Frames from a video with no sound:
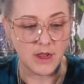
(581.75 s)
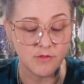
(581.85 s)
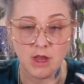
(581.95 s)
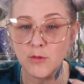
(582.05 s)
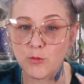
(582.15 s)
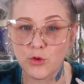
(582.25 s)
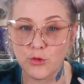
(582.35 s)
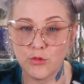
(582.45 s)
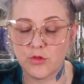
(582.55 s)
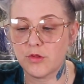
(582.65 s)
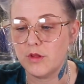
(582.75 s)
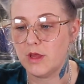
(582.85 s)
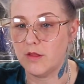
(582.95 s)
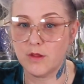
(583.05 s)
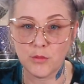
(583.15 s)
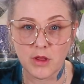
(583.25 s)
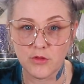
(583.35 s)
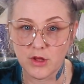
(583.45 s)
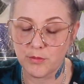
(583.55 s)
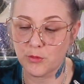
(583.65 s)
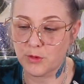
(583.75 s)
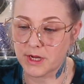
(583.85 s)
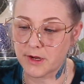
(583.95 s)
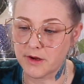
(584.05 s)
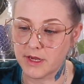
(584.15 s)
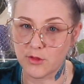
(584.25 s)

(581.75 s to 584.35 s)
I've got roots, it's in my Tupperware,